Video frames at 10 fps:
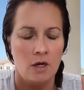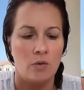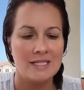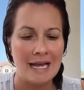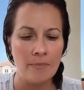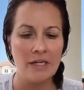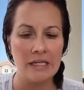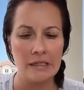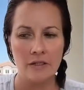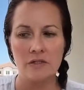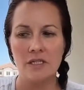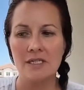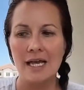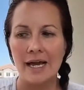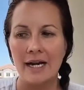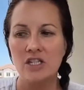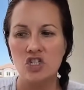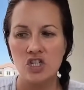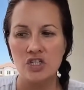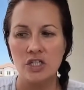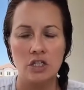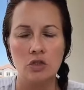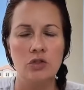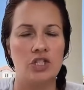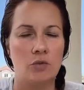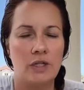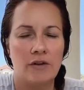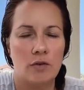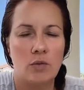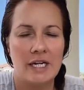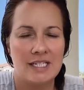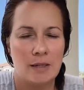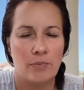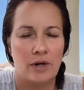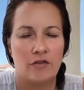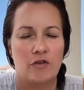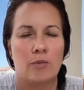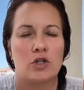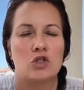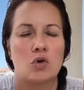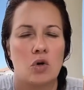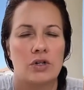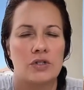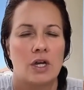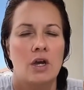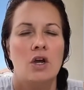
What's happening is, is that it's just an illusion. We never really separated from our source.